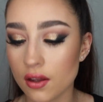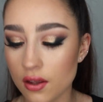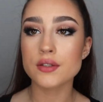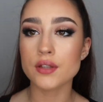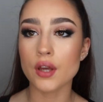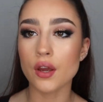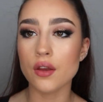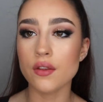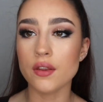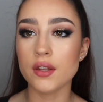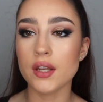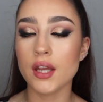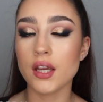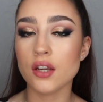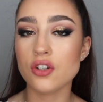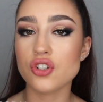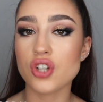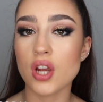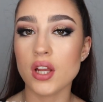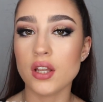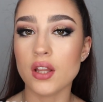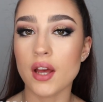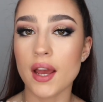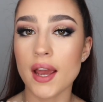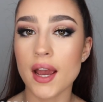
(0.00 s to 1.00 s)
So the next
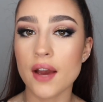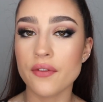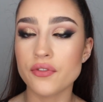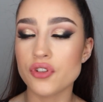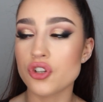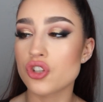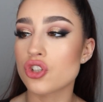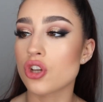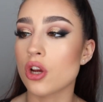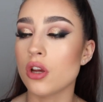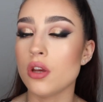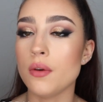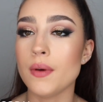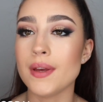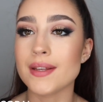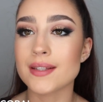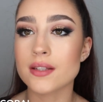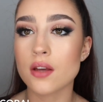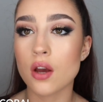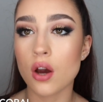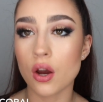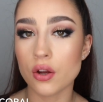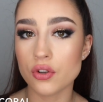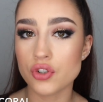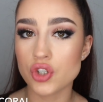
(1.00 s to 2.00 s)
shade that I have to show you is
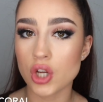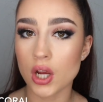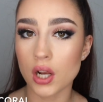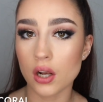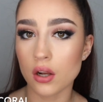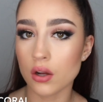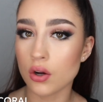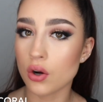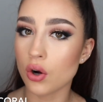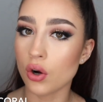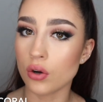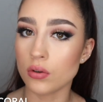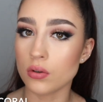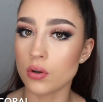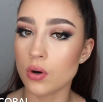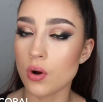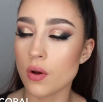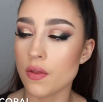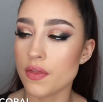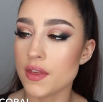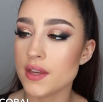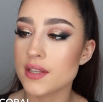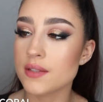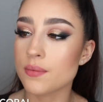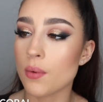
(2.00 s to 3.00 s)
Coachella
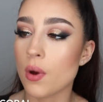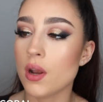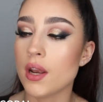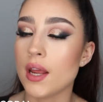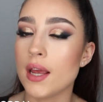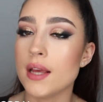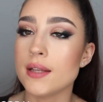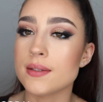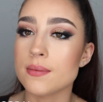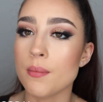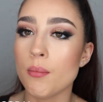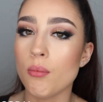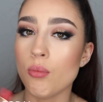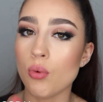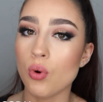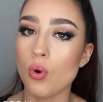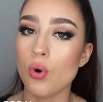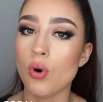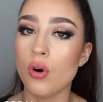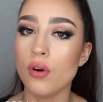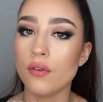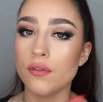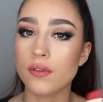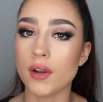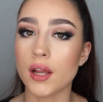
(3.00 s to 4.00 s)
Coral. This one is
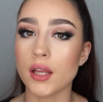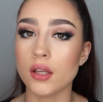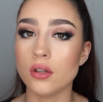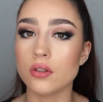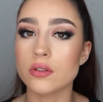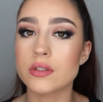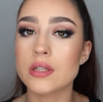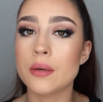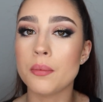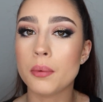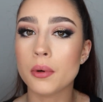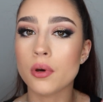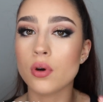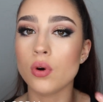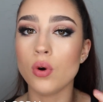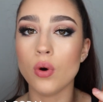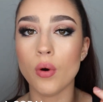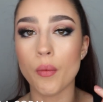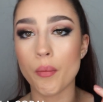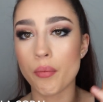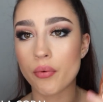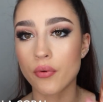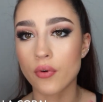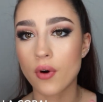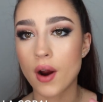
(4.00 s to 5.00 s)
more of like your
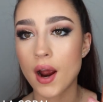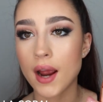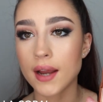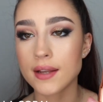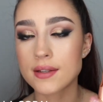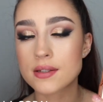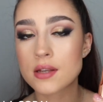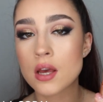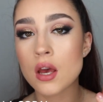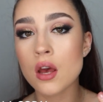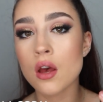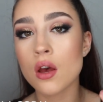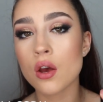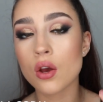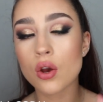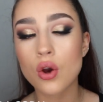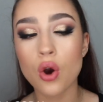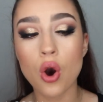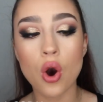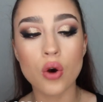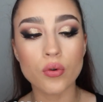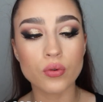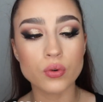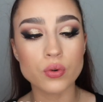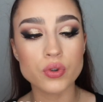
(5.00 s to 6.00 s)
typical bright
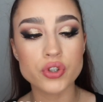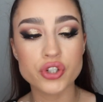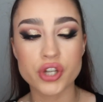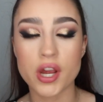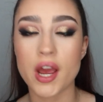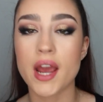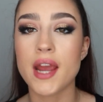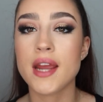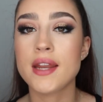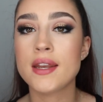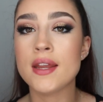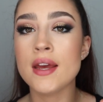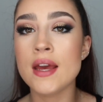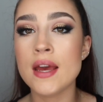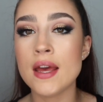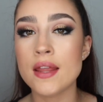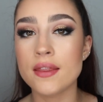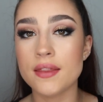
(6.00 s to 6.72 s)
coral shade.